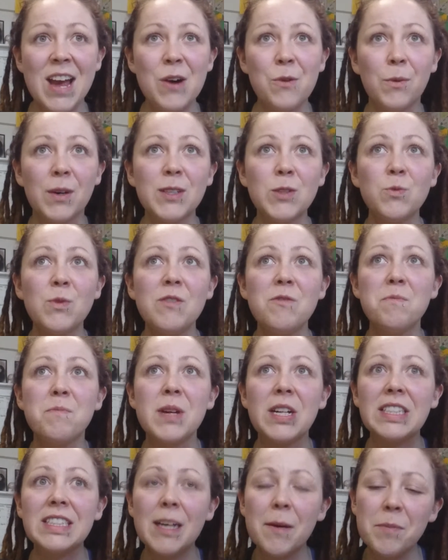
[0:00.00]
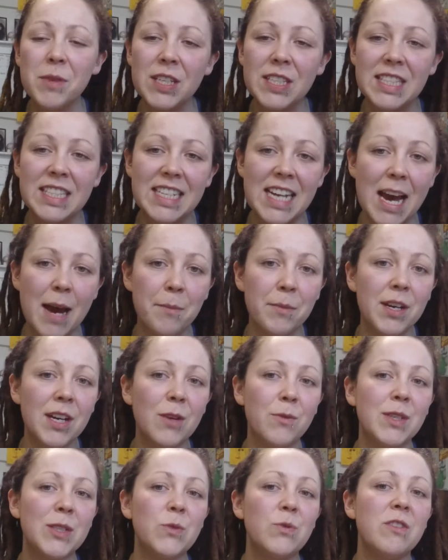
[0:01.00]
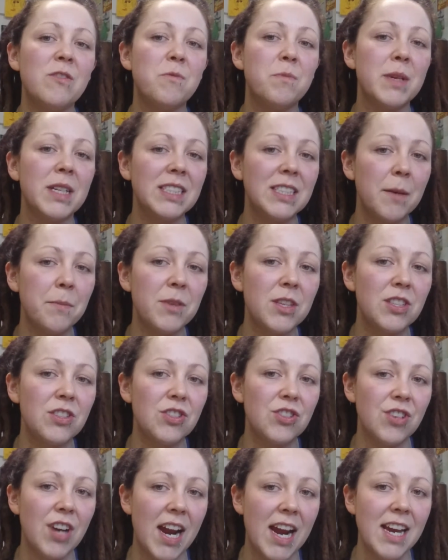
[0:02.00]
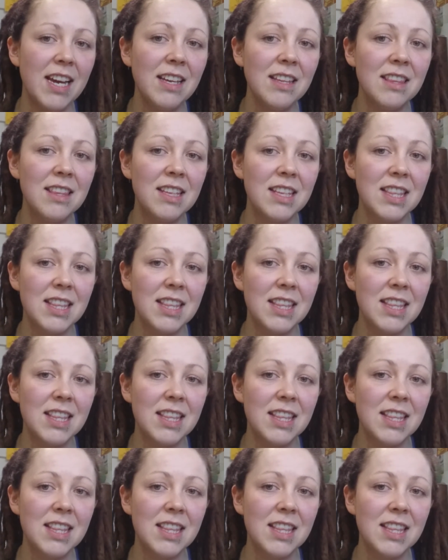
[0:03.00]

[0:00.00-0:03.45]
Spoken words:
once we've built up the stamina, once we've built up the strength,